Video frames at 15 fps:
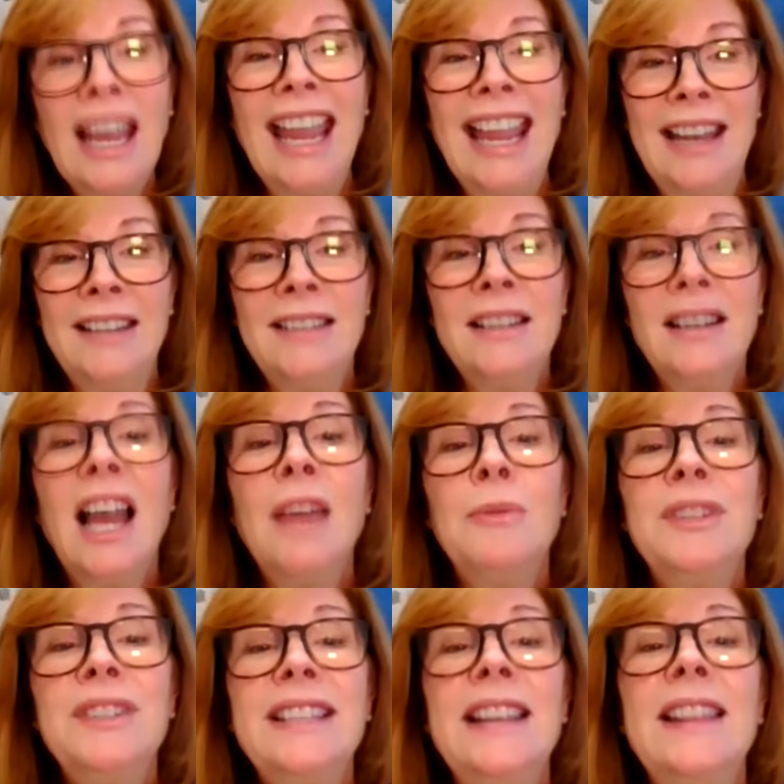And I
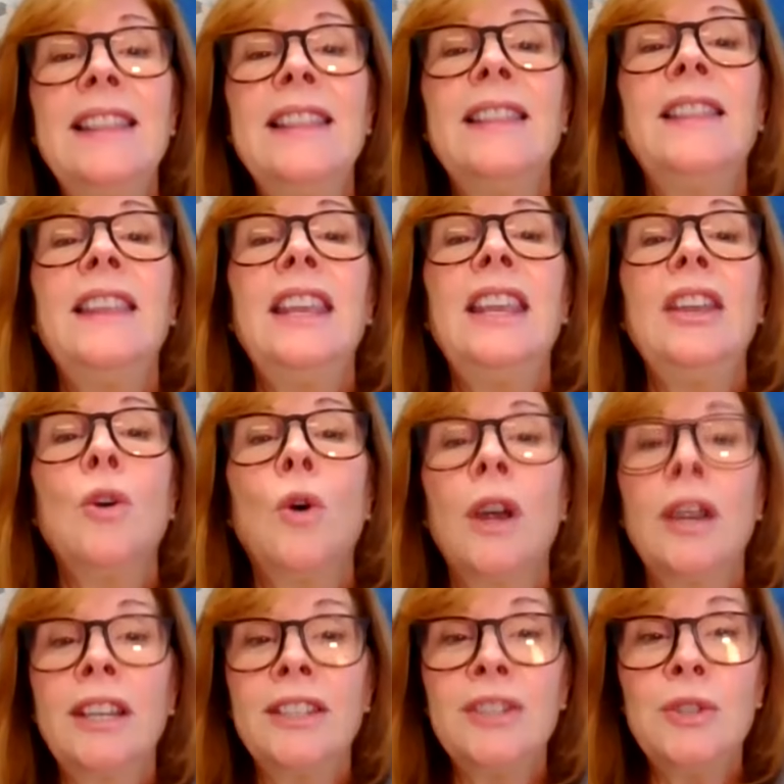was in the
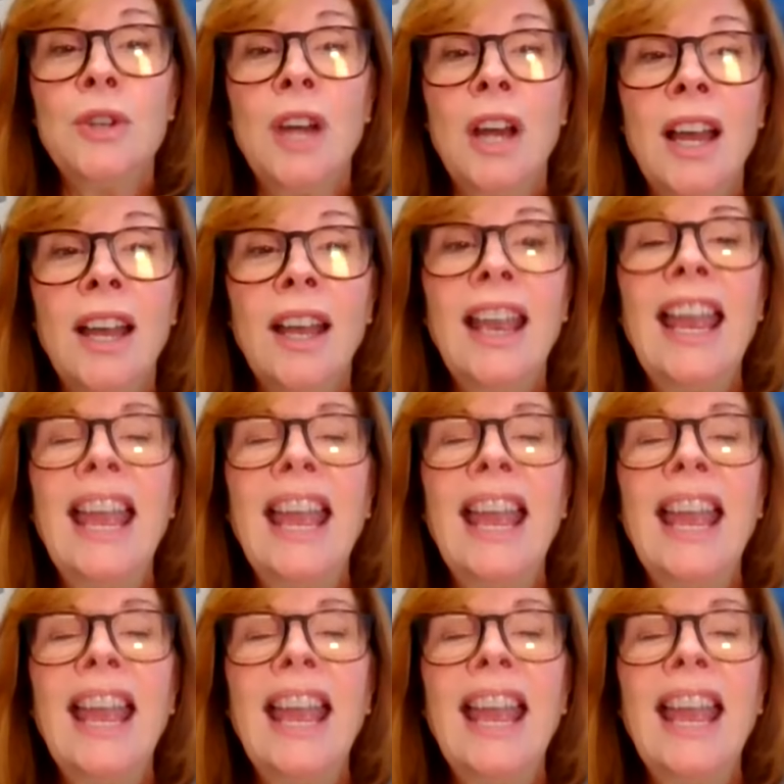orchestra